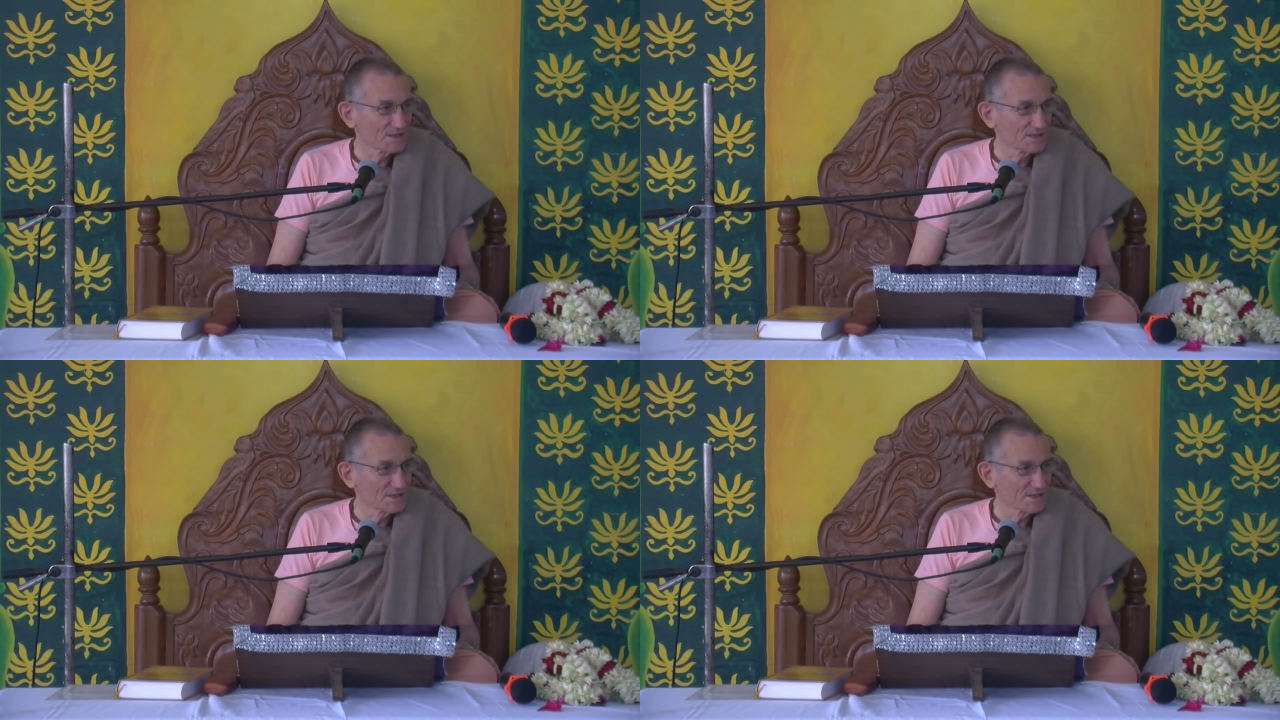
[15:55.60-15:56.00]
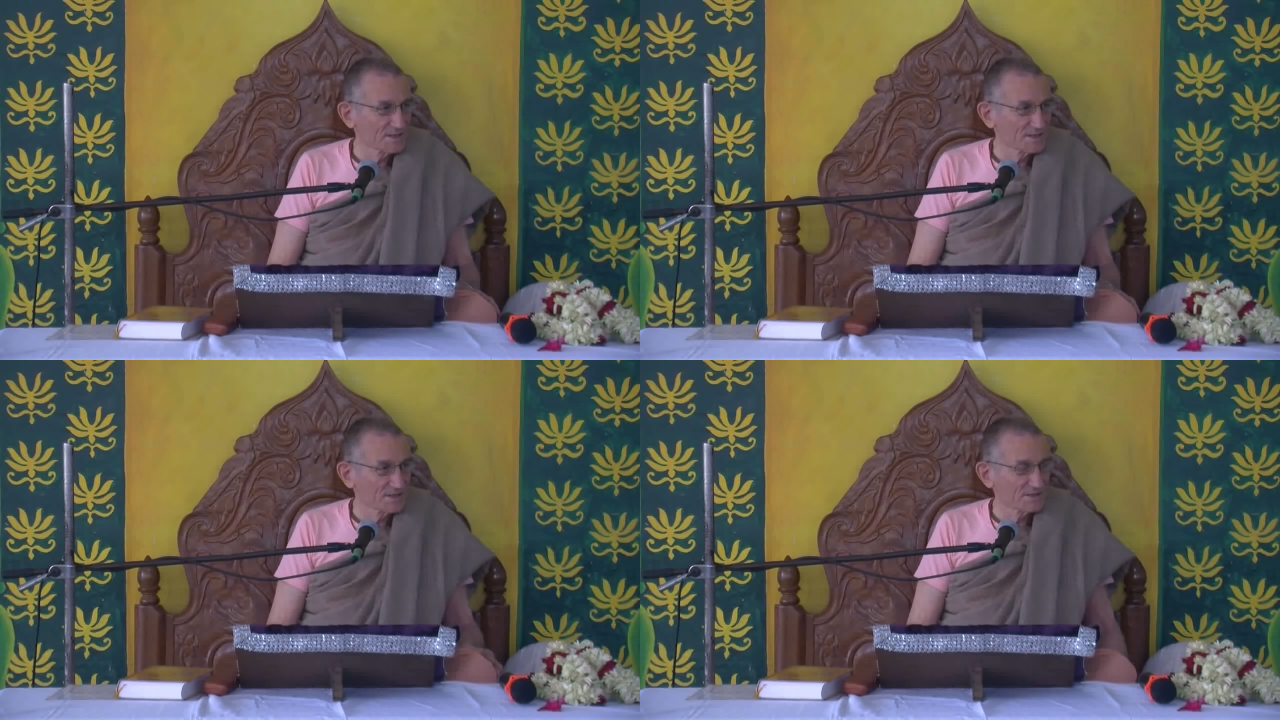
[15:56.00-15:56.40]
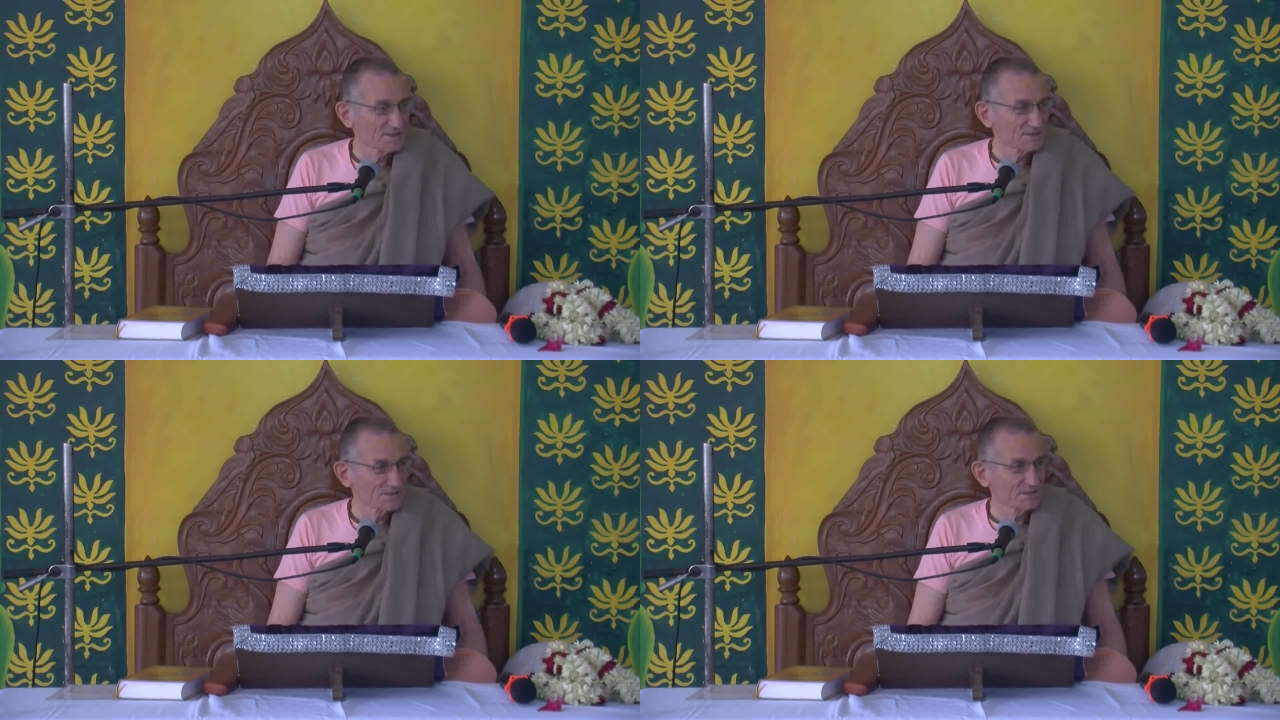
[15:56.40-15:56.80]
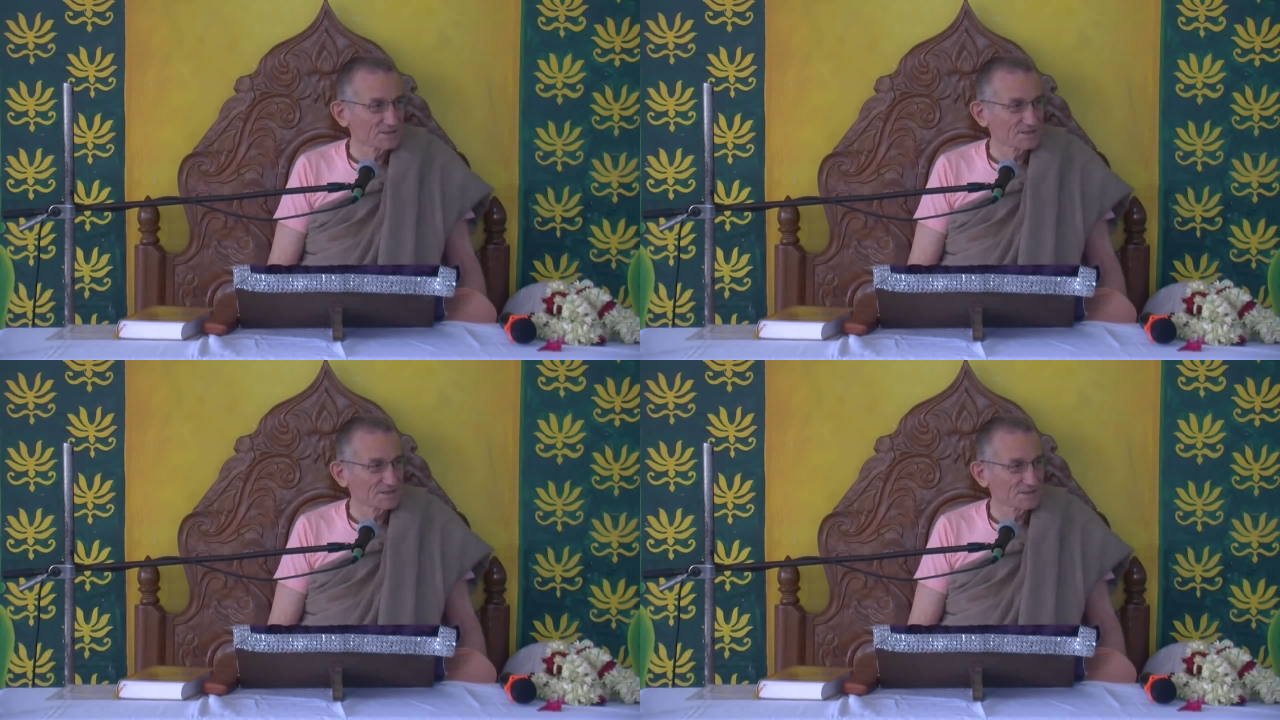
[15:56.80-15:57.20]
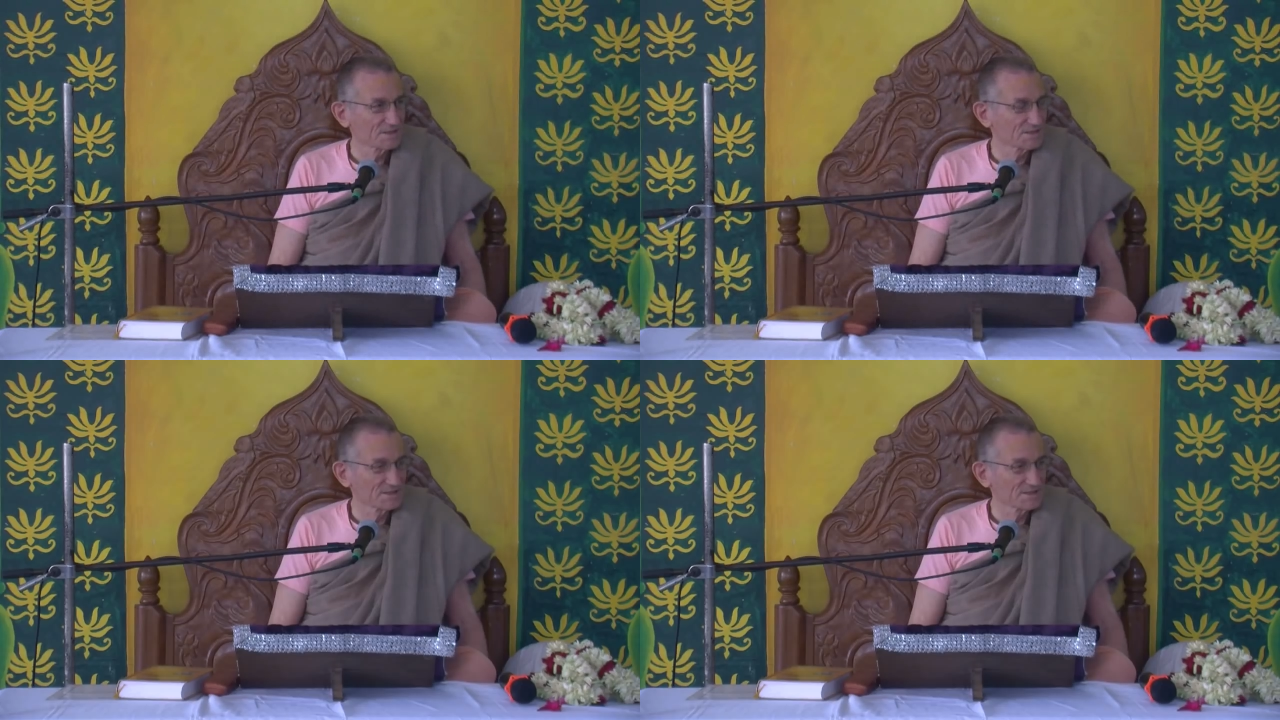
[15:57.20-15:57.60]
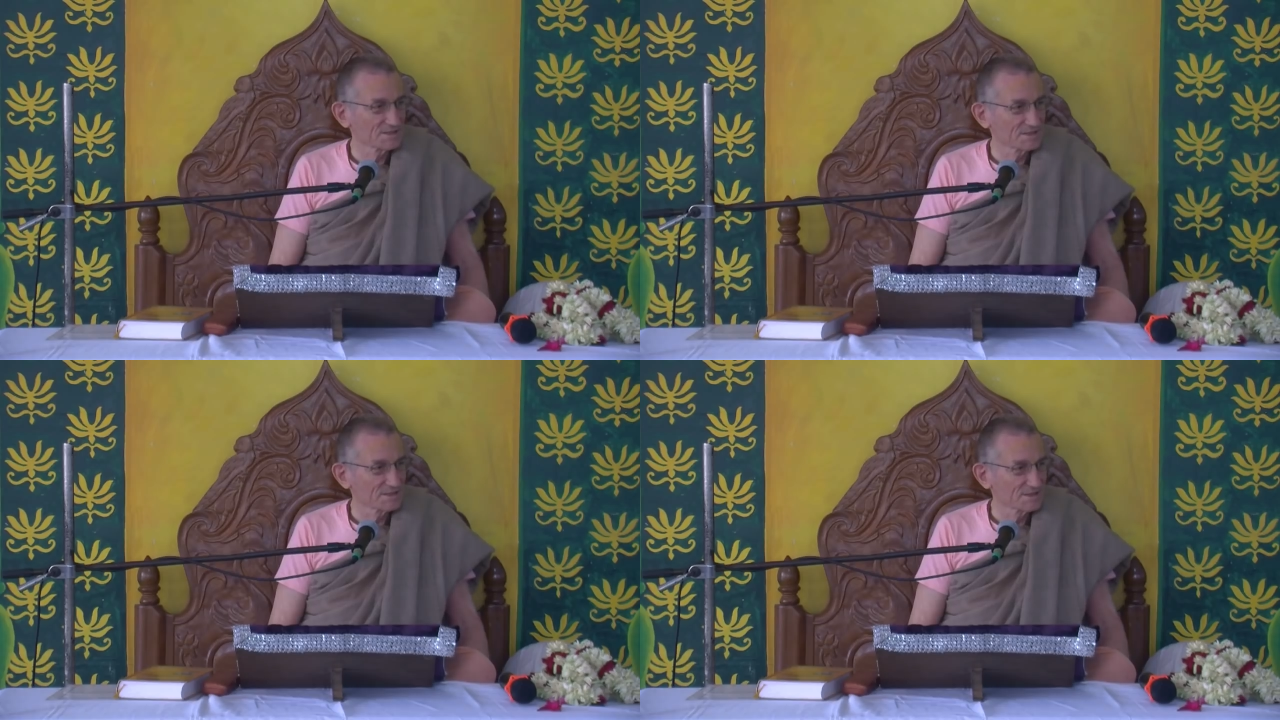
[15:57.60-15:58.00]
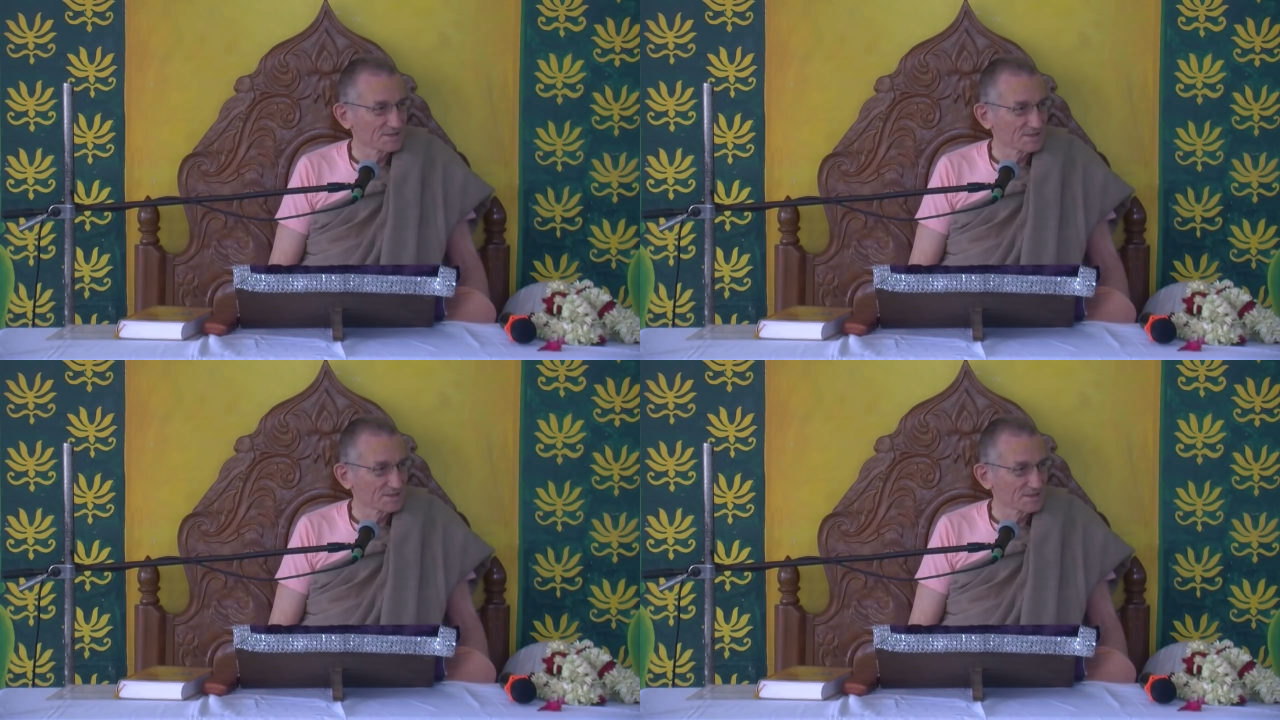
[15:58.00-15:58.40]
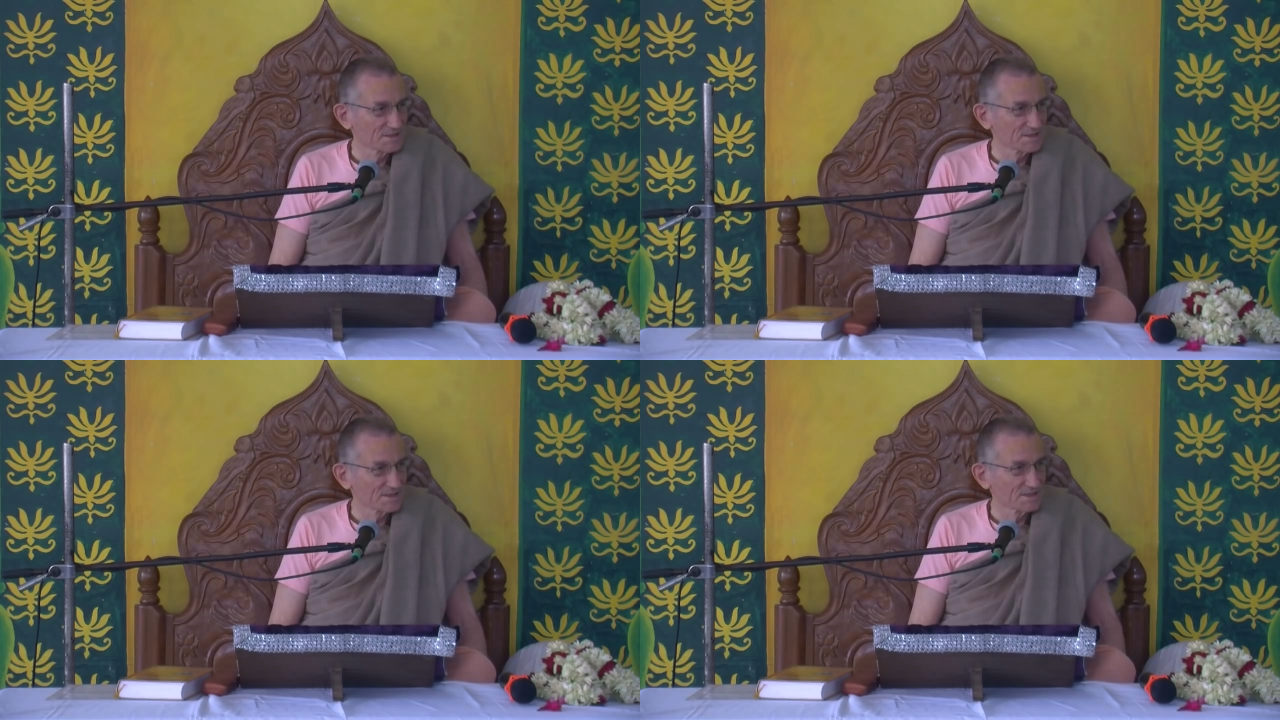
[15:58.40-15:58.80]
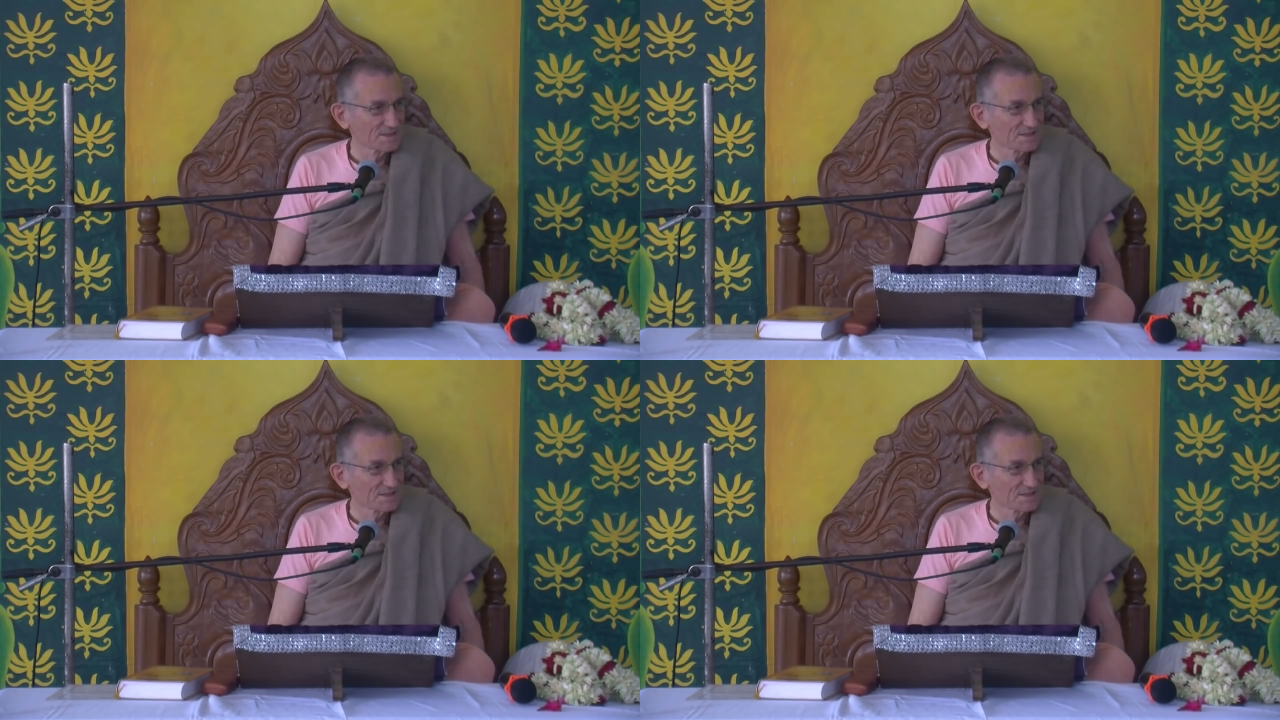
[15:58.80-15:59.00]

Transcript: (no one is talking)